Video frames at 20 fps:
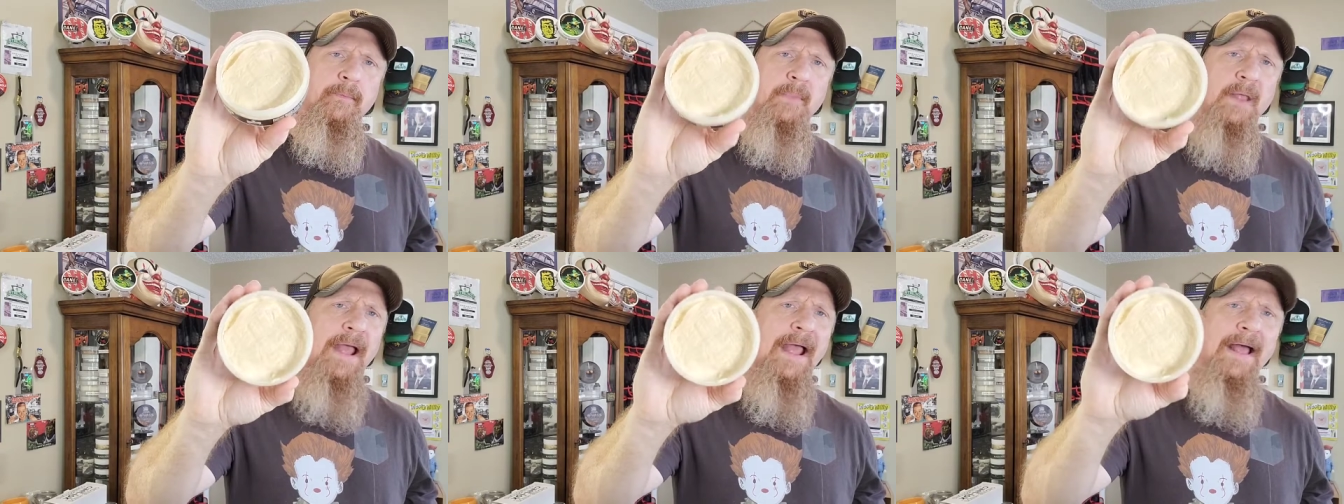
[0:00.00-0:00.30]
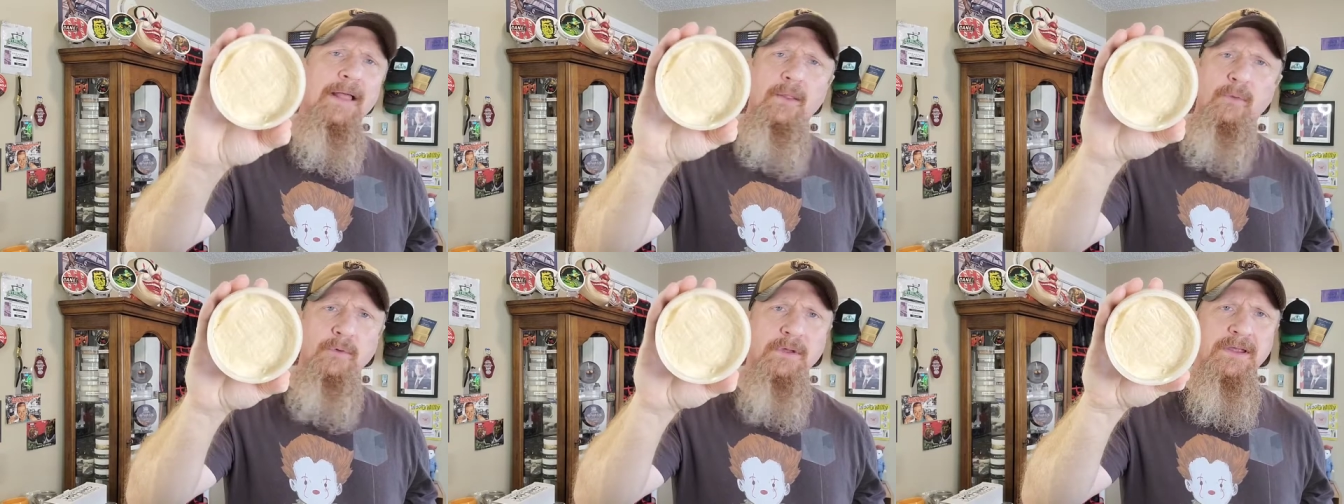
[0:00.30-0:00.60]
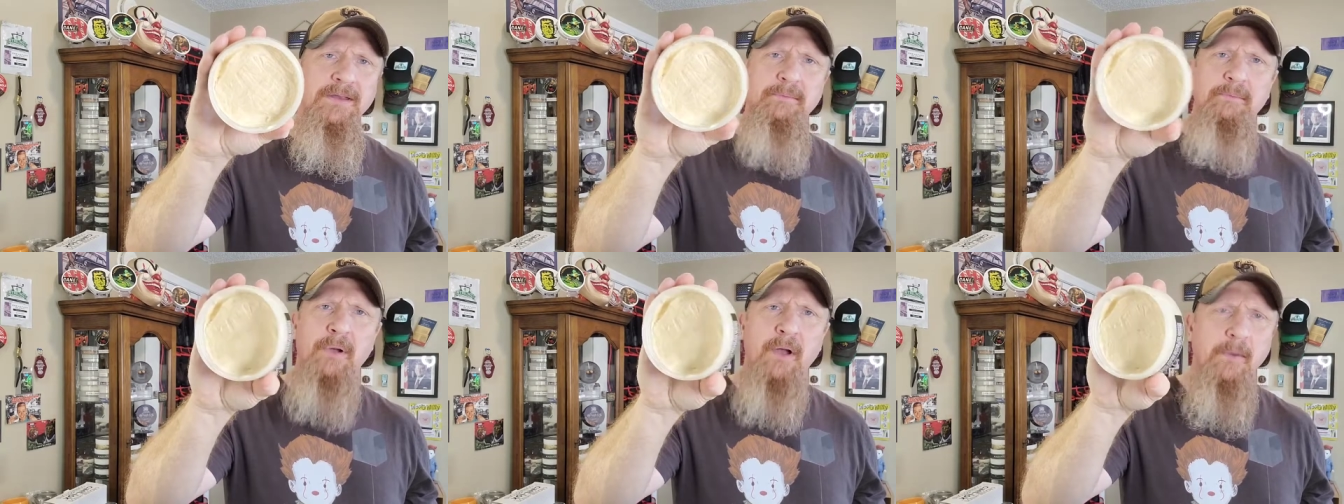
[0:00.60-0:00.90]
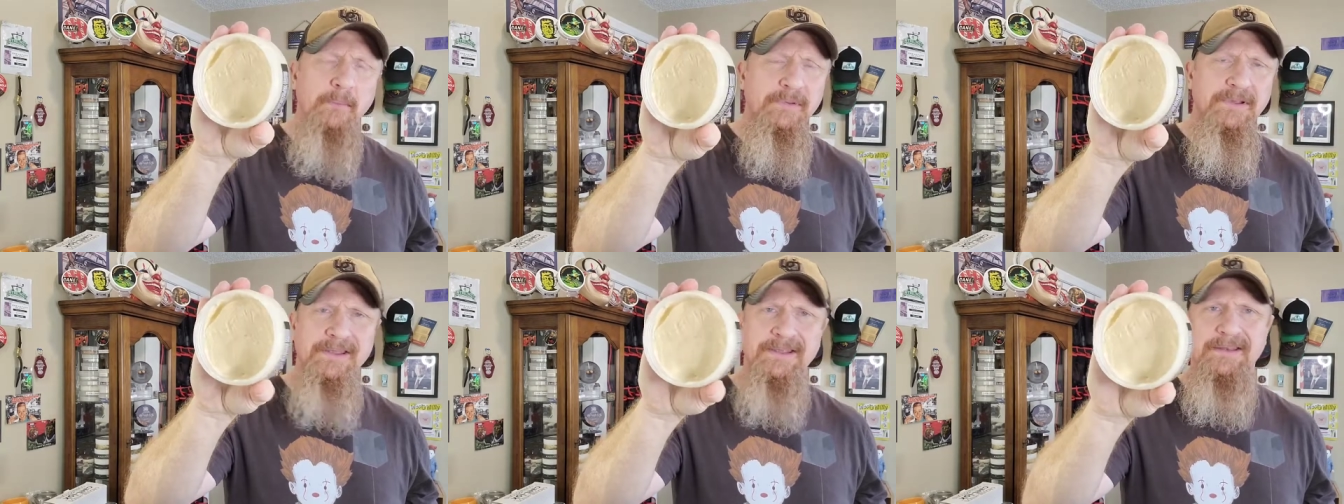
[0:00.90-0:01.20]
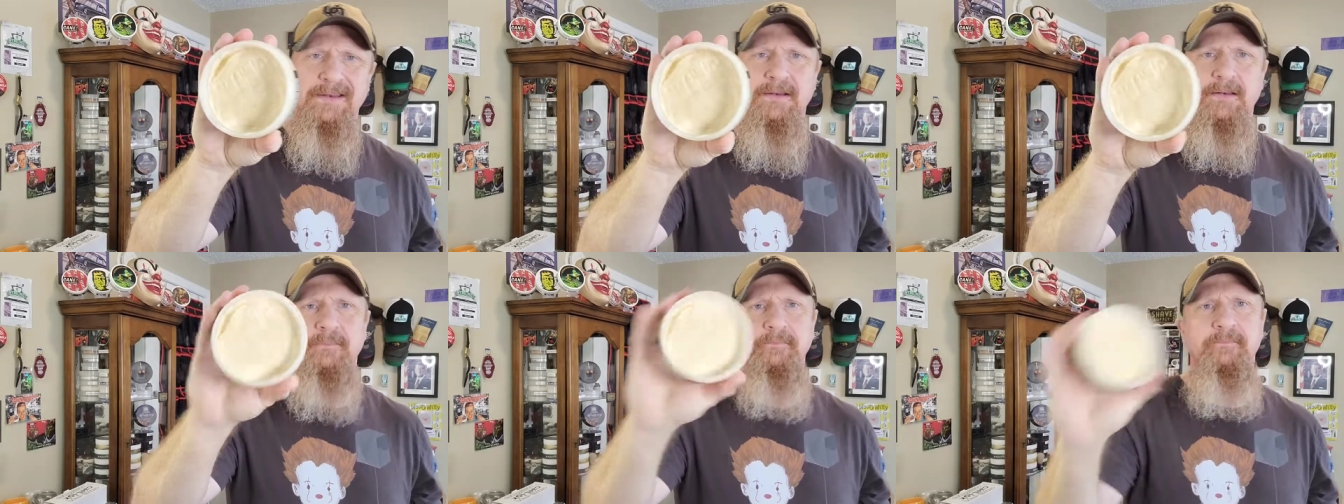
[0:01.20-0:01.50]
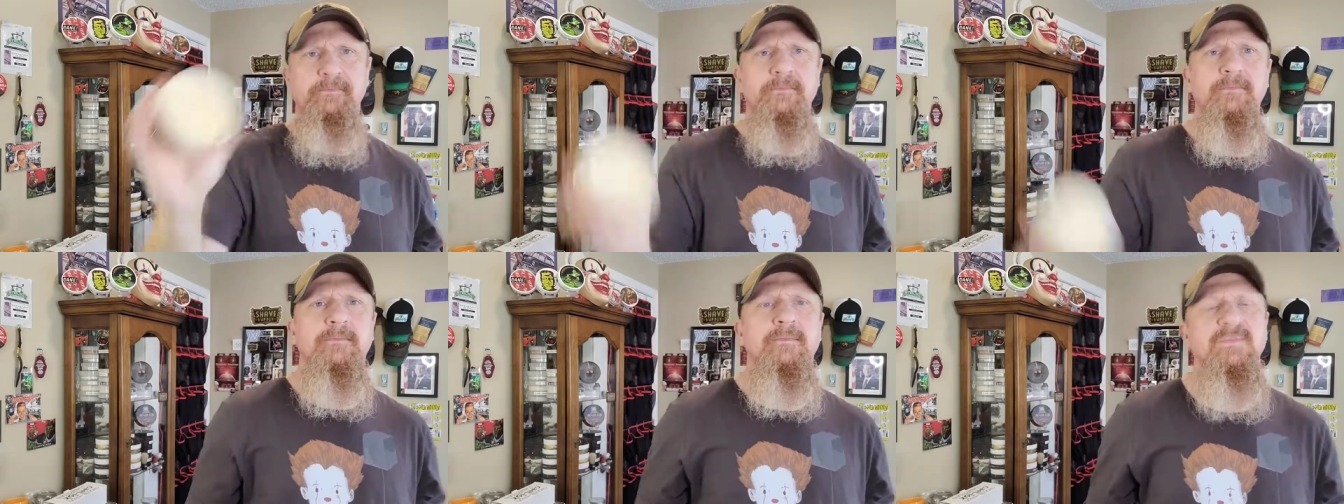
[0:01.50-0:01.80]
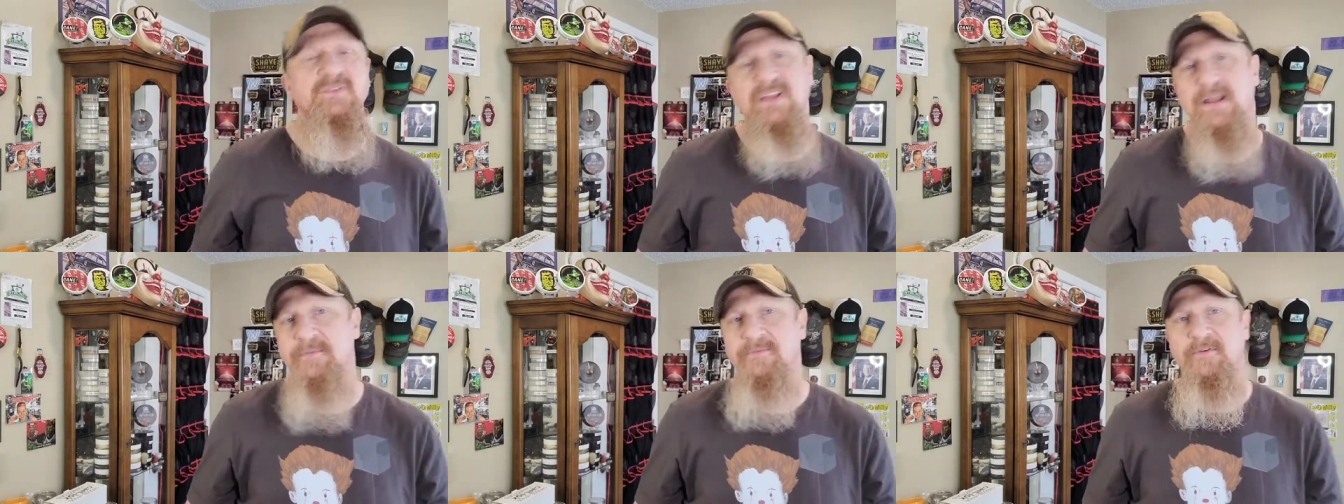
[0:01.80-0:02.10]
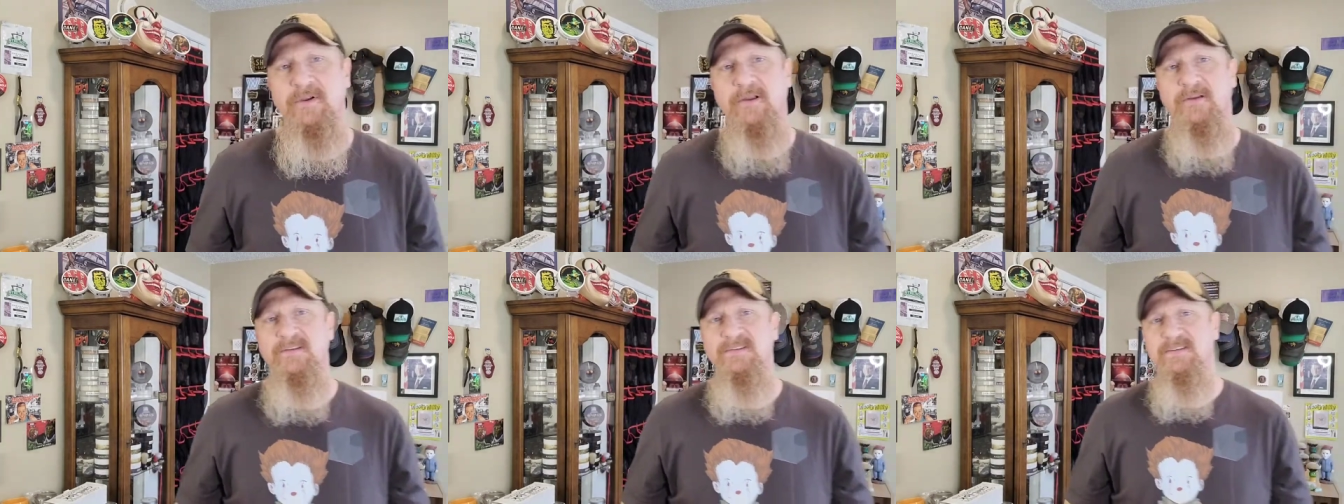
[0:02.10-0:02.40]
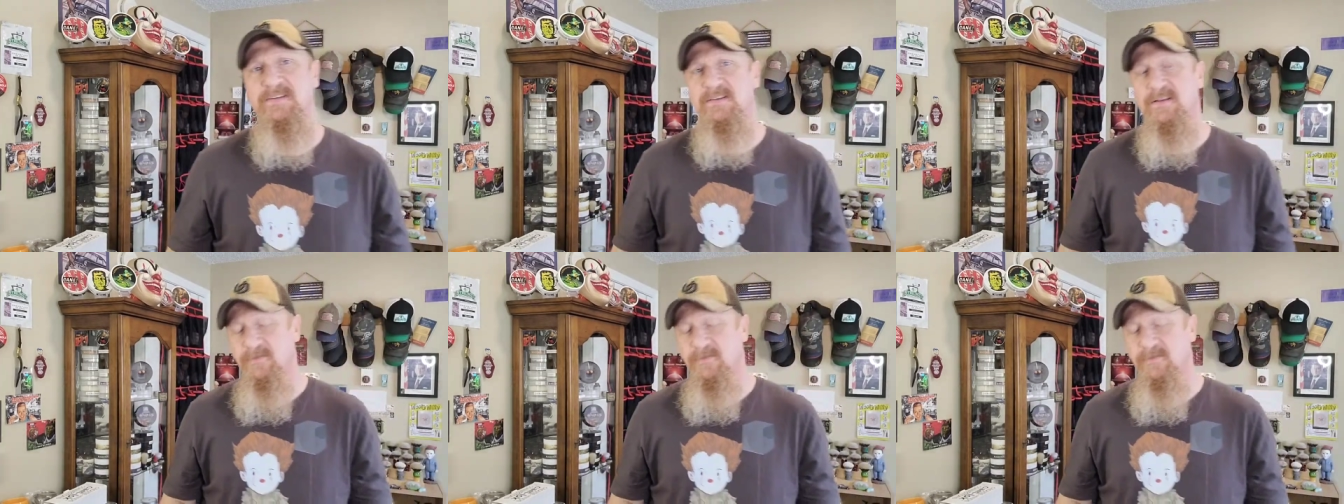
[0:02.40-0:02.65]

Halloween pumpkin Type fragrances